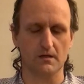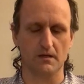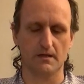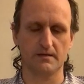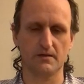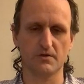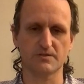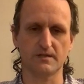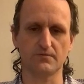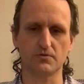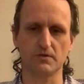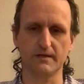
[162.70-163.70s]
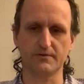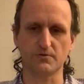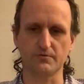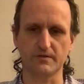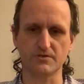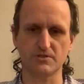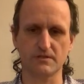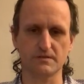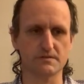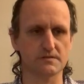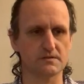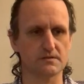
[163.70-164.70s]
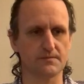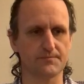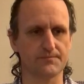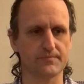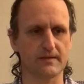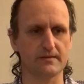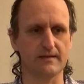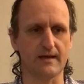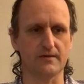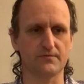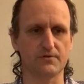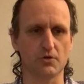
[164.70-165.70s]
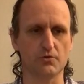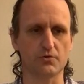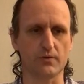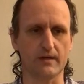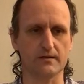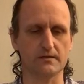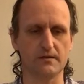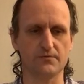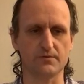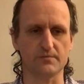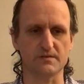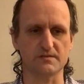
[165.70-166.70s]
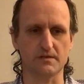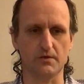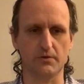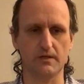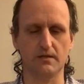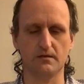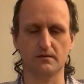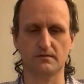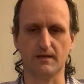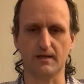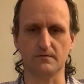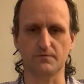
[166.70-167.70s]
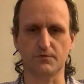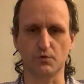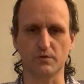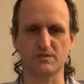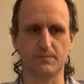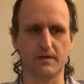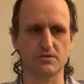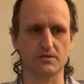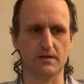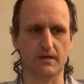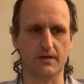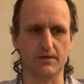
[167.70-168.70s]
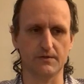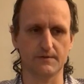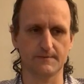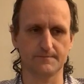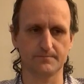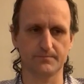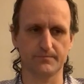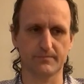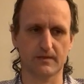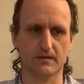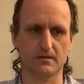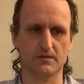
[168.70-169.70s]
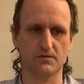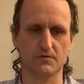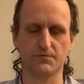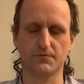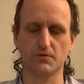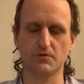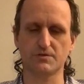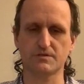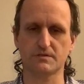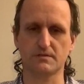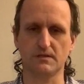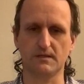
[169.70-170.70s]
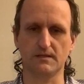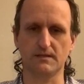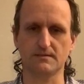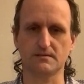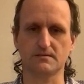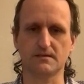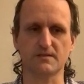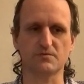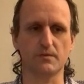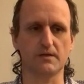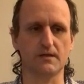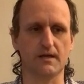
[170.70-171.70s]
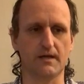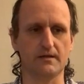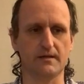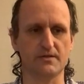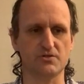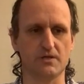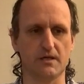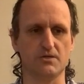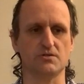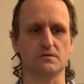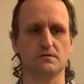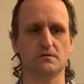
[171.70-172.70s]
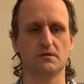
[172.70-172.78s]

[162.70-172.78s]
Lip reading: And there are several interventions that flow directly from this theory that influence patient care. The first is assessment and education.